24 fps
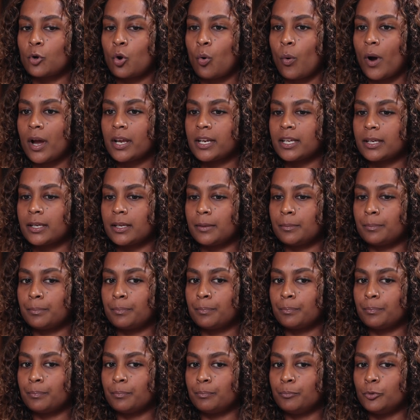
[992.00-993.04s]
quite a
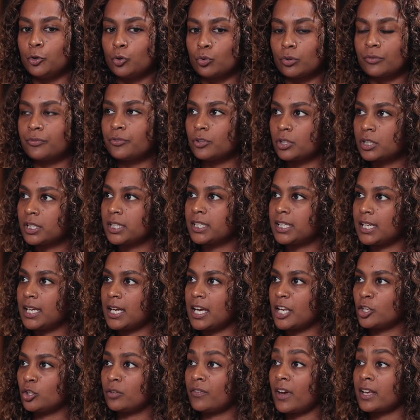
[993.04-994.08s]
beautiful career
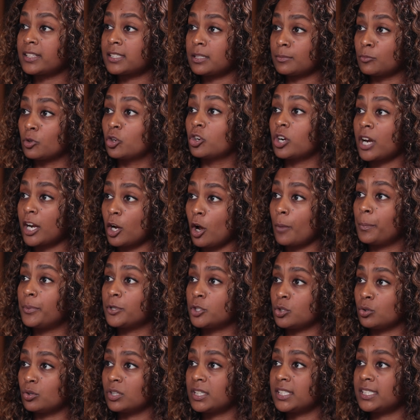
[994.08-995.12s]
and you've had some great
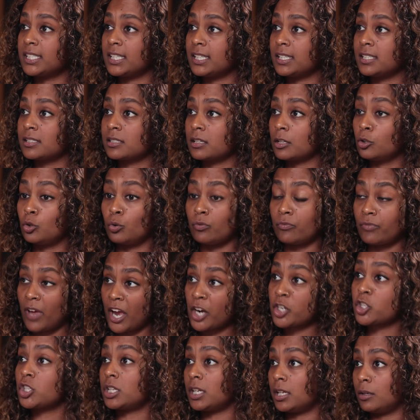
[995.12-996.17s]
opportunities. You've
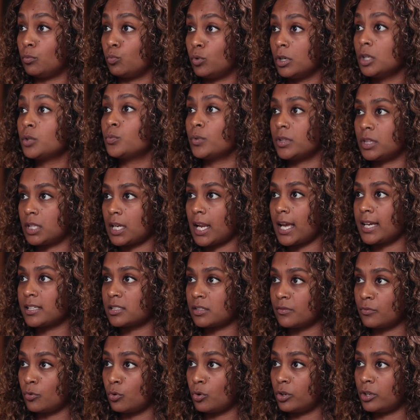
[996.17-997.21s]
actually worked with the likes
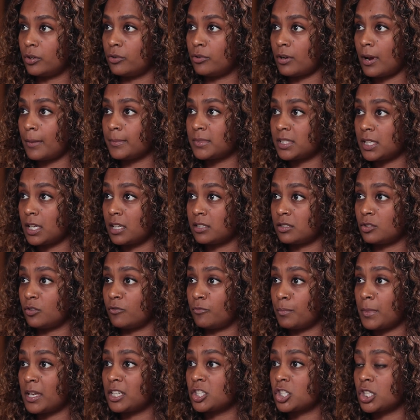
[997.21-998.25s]
of Gordon Ramsay, as
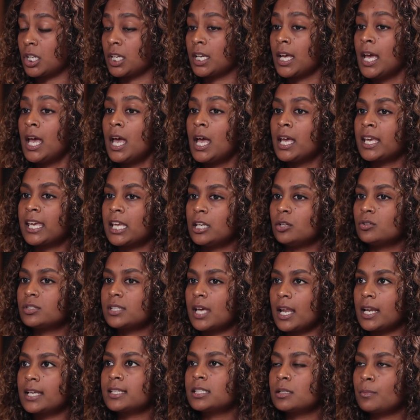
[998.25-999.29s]
you've mentioned. Can you
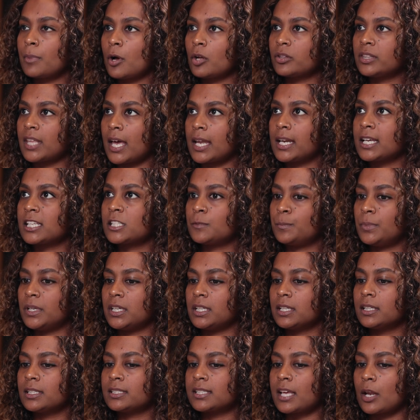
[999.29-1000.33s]
tell us about that
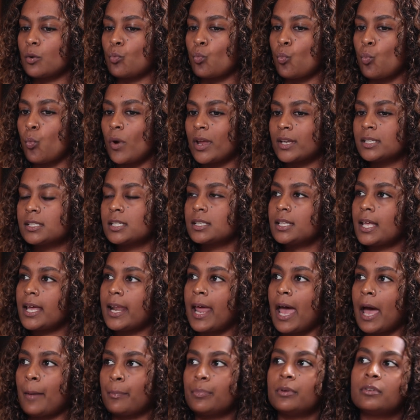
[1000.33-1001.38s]
experience and when did that
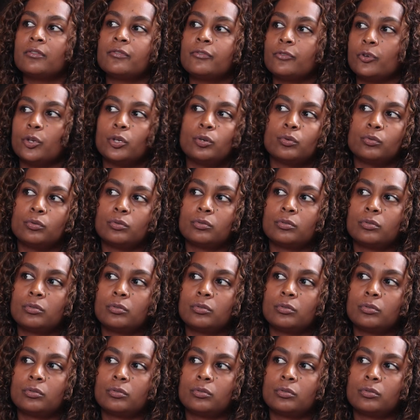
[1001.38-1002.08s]
happen for you?